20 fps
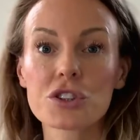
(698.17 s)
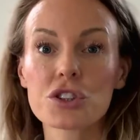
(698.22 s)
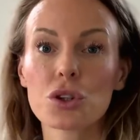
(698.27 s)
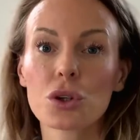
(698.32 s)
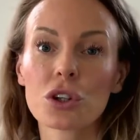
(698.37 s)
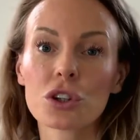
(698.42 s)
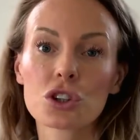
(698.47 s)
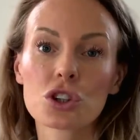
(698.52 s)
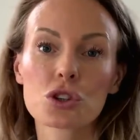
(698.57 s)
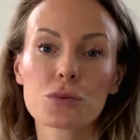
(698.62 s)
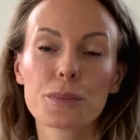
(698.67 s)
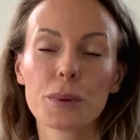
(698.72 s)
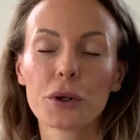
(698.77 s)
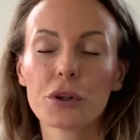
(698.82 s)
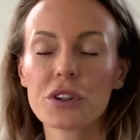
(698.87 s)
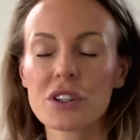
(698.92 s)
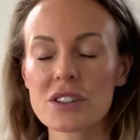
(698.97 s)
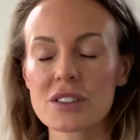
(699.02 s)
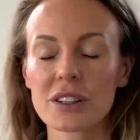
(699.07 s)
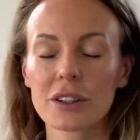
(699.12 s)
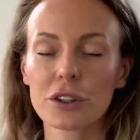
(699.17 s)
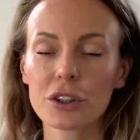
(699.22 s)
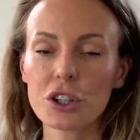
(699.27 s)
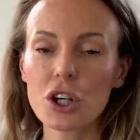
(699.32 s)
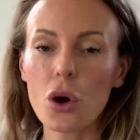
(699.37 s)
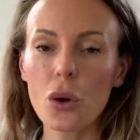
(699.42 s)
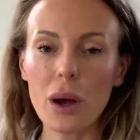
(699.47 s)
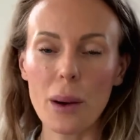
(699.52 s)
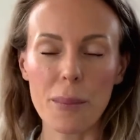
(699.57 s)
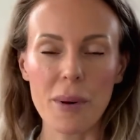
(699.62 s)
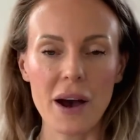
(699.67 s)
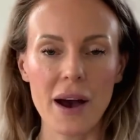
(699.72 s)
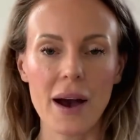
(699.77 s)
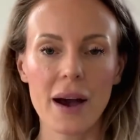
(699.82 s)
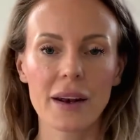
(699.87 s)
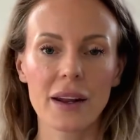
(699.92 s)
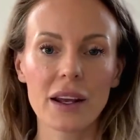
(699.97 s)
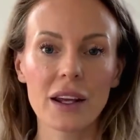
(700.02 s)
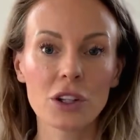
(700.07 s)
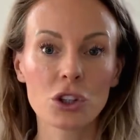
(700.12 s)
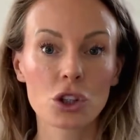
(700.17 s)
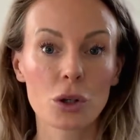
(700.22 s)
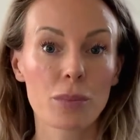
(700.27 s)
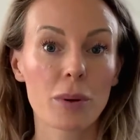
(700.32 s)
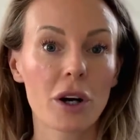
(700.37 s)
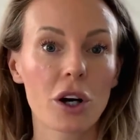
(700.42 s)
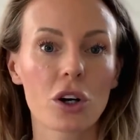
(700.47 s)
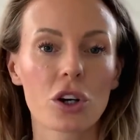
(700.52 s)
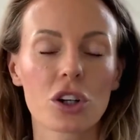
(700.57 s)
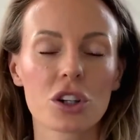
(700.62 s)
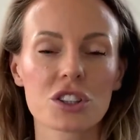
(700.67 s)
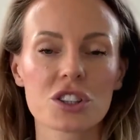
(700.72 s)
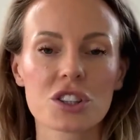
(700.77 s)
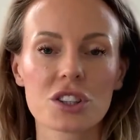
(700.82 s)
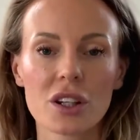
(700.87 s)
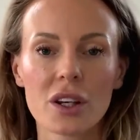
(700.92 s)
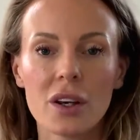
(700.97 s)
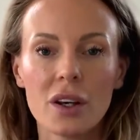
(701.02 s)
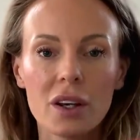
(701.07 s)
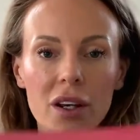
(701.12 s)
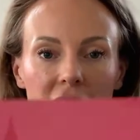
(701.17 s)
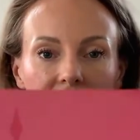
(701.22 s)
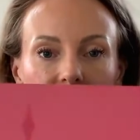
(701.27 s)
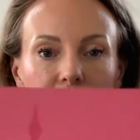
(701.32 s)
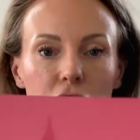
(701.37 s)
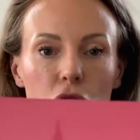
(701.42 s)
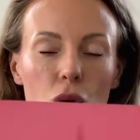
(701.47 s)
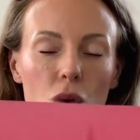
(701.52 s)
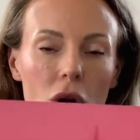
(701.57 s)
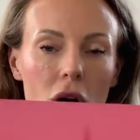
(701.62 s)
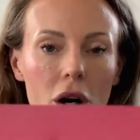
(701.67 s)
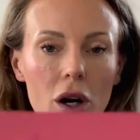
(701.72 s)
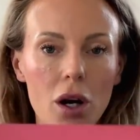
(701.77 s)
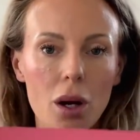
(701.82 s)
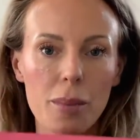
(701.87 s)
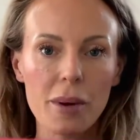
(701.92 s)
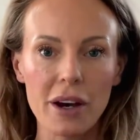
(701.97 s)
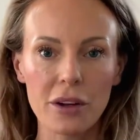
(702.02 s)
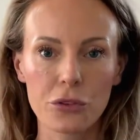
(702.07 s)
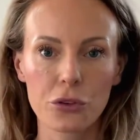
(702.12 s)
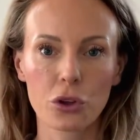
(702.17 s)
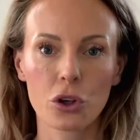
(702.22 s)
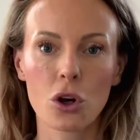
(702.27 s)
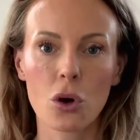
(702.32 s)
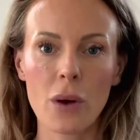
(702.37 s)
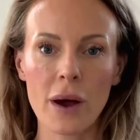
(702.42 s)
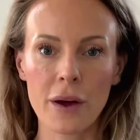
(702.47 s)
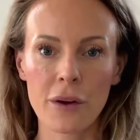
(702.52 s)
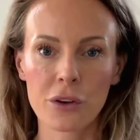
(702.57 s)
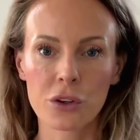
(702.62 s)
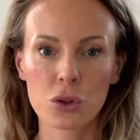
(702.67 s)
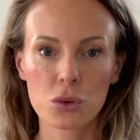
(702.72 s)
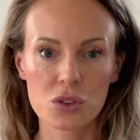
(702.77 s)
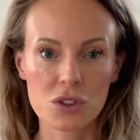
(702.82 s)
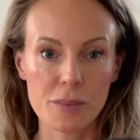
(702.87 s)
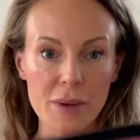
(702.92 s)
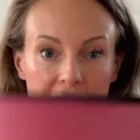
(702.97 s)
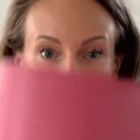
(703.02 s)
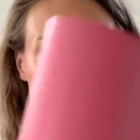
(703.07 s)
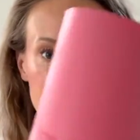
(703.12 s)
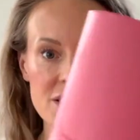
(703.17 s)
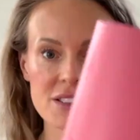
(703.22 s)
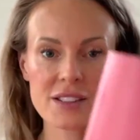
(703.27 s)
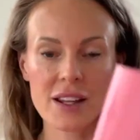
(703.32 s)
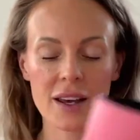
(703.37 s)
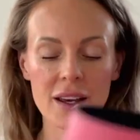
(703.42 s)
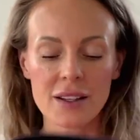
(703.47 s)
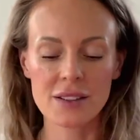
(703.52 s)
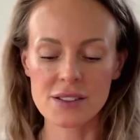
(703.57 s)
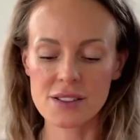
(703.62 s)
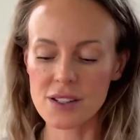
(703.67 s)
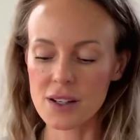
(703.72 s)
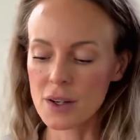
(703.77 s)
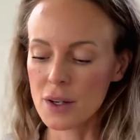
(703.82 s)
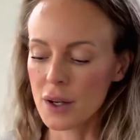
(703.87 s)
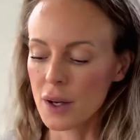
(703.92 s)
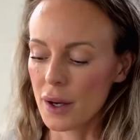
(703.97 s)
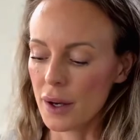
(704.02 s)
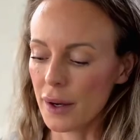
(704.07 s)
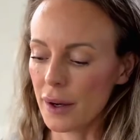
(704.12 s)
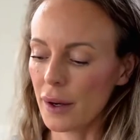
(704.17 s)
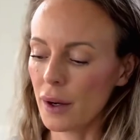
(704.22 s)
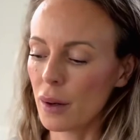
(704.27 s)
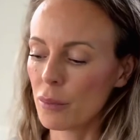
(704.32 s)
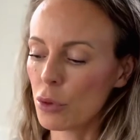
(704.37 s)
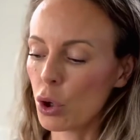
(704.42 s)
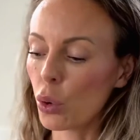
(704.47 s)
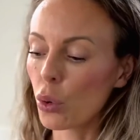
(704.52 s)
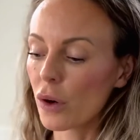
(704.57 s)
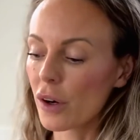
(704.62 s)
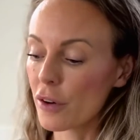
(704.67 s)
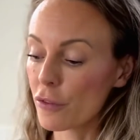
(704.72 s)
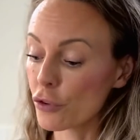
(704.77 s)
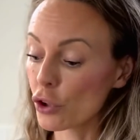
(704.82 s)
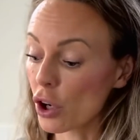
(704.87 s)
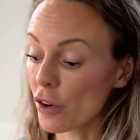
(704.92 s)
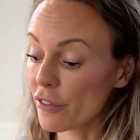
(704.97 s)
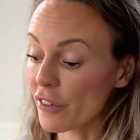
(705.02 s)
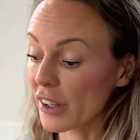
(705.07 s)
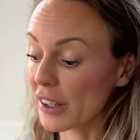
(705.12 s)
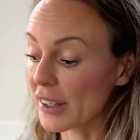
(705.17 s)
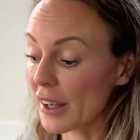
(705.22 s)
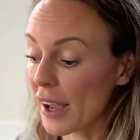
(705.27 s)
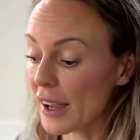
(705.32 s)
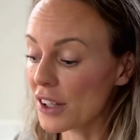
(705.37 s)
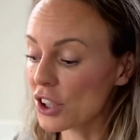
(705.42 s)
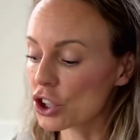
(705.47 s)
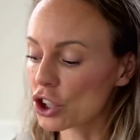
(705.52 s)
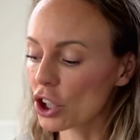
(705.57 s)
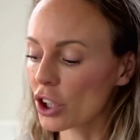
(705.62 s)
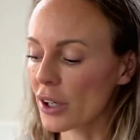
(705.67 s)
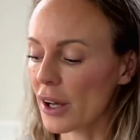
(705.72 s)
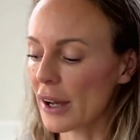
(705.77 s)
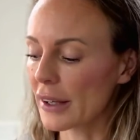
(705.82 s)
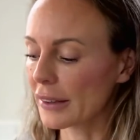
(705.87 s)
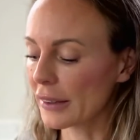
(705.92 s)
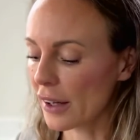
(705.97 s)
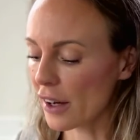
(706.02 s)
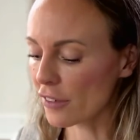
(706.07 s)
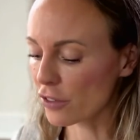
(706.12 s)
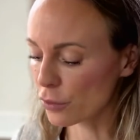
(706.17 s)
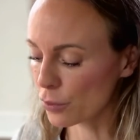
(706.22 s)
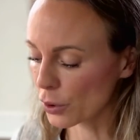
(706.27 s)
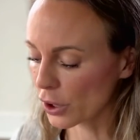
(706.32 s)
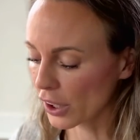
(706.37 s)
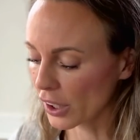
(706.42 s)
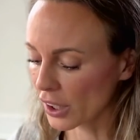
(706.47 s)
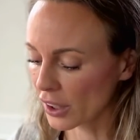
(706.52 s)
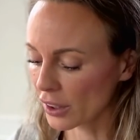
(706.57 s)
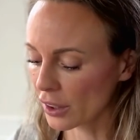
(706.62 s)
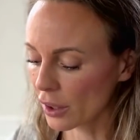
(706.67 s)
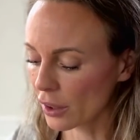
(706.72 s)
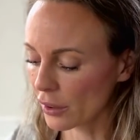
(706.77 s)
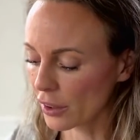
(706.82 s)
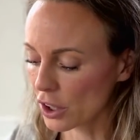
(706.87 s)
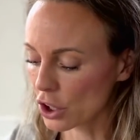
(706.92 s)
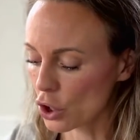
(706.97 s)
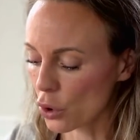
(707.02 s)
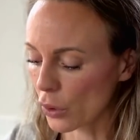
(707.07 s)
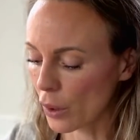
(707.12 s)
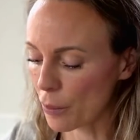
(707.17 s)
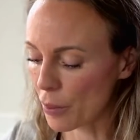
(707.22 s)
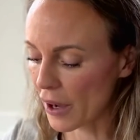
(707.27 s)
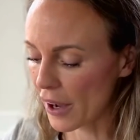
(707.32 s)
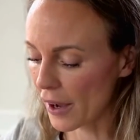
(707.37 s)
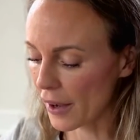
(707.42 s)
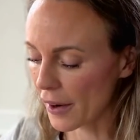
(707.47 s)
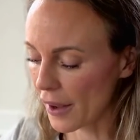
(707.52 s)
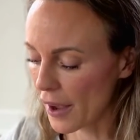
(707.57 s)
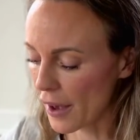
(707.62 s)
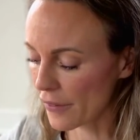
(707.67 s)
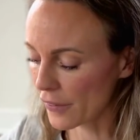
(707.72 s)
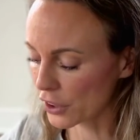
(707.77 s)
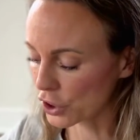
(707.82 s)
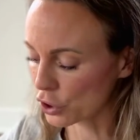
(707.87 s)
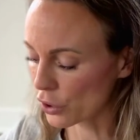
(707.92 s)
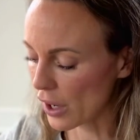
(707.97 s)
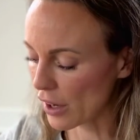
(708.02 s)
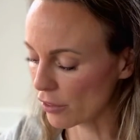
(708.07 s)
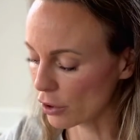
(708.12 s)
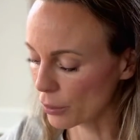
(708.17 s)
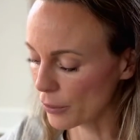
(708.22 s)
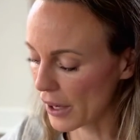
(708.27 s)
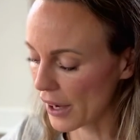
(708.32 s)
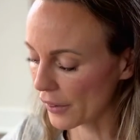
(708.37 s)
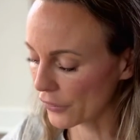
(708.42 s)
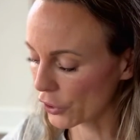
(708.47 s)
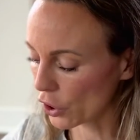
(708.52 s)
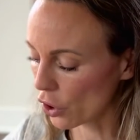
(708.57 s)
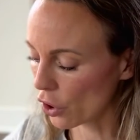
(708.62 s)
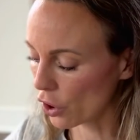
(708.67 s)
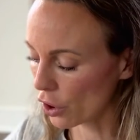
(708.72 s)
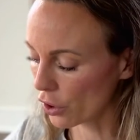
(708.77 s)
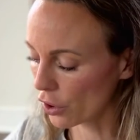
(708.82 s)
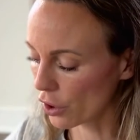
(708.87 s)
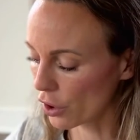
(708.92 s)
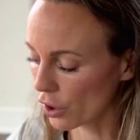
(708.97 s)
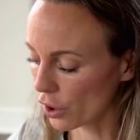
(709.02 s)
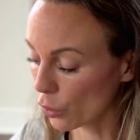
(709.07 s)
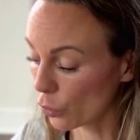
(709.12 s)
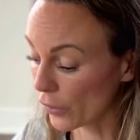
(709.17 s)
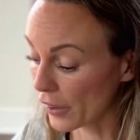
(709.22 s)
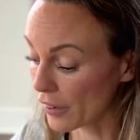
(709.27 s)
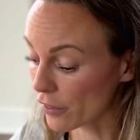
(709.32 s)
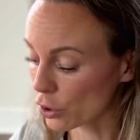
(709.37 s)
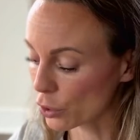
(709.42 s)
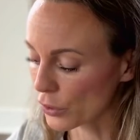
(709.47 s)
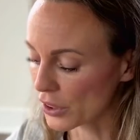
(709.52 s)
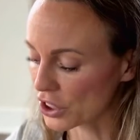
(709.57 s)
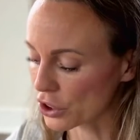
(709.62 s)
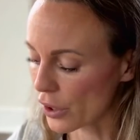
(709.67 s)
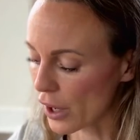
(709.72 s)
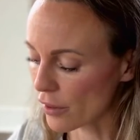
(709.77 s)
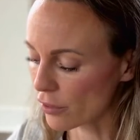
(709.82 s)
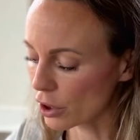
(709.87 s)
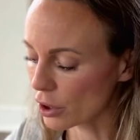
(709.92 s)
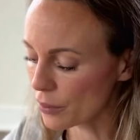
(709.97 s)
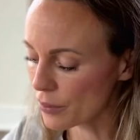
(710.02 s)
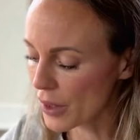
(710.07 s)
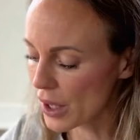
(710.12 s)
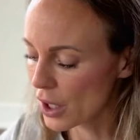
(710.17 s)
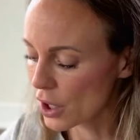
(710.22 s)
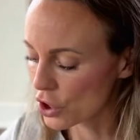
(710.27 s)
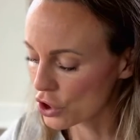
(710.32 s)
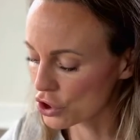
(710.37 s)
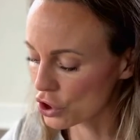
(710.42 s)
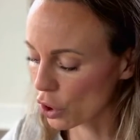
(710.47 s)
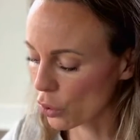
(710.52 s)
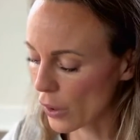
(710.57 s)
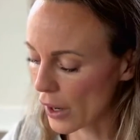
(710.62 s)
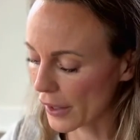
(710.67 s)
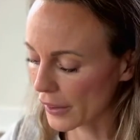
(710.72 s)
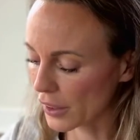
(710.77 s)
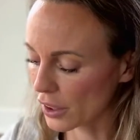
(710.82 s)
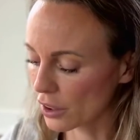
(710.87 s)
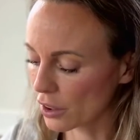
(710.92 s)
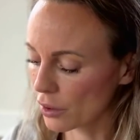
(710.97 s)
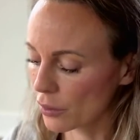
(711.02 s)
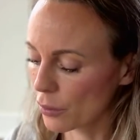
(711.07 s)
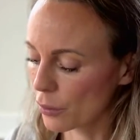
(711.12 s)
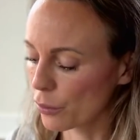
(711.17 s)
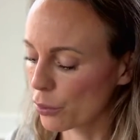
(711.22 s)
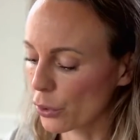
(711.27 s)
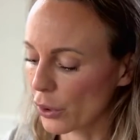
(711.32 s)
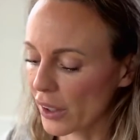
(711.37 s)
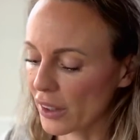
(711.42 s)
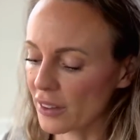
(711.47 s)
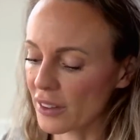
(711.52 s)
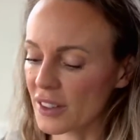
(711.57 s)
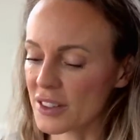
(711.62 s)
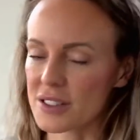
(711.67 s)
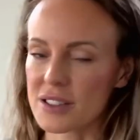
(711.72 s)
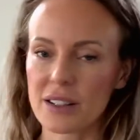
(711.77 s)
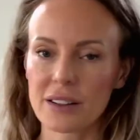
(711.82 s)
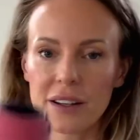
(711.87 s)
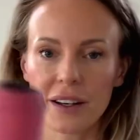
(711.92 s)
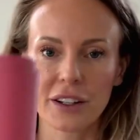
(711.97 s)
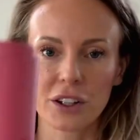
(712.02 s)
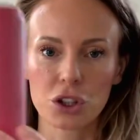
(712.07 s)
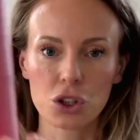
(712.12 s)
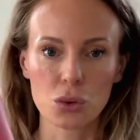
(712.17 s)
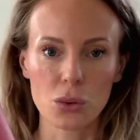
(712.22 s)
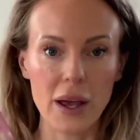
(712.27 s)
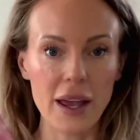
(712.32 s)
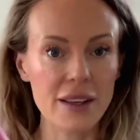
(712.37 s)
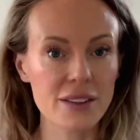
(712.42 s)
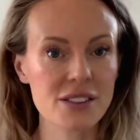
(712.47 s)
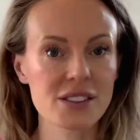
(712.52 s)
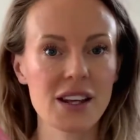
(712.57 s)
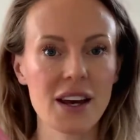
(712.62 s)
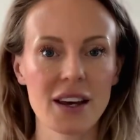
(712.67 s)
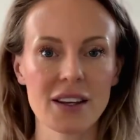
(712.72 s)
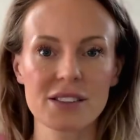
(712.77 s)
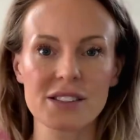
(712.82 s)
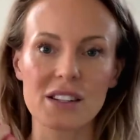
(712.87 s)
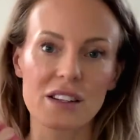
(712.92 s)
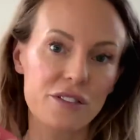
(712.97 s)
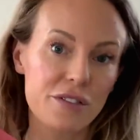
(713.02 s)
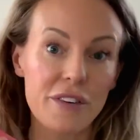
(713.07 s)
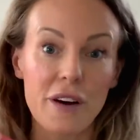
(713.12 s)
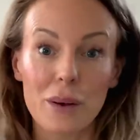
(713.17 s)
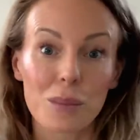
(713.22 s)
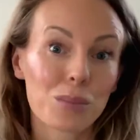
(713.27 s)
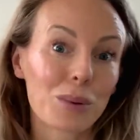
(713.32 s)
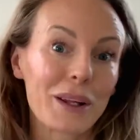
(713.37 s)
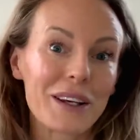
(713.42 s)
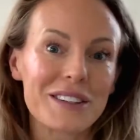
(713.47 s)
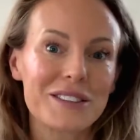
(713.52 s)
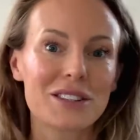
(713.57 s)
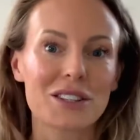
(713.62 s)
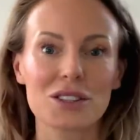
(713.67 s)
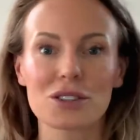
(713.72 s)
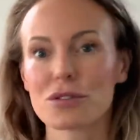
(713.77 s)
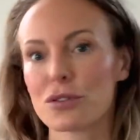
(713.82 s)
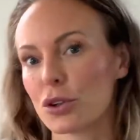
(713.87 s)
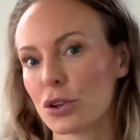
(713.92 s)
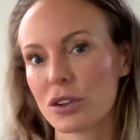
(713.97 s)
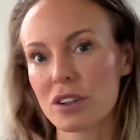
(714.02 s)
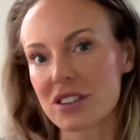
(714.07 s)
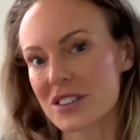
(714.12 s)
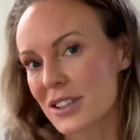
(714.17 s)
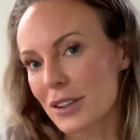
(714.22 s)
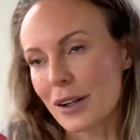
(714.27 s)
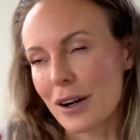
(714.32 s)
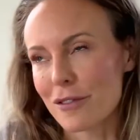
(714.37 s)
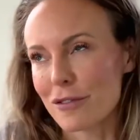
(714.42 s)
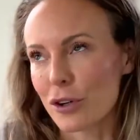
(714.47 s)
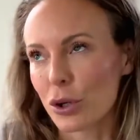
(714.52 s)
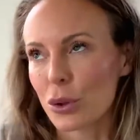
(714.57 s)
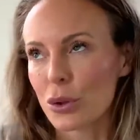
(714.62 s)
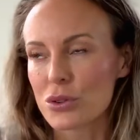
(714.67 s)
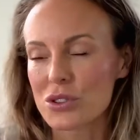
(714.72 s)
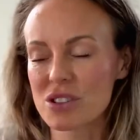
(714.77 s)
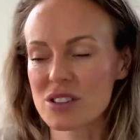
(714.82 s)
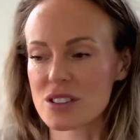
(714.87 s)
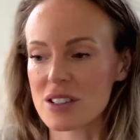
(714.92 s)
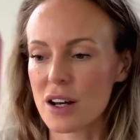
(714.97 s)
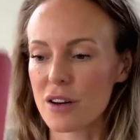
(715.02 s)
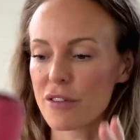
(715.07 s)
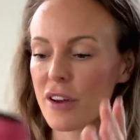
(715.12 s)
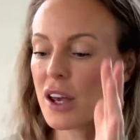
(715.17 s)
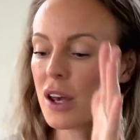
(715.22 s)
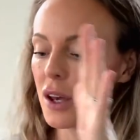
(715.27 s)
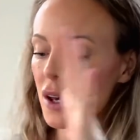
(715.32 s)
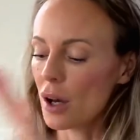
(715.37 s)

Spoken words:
you can just put this little yoga pad in your purse if you are about to go out and do some handstands, or if you're on vacation. I love bringing the yoga pad and the travel mat on whenever we travel, so I can bring this and like do handstands in fun places for Instagram photos and stuff.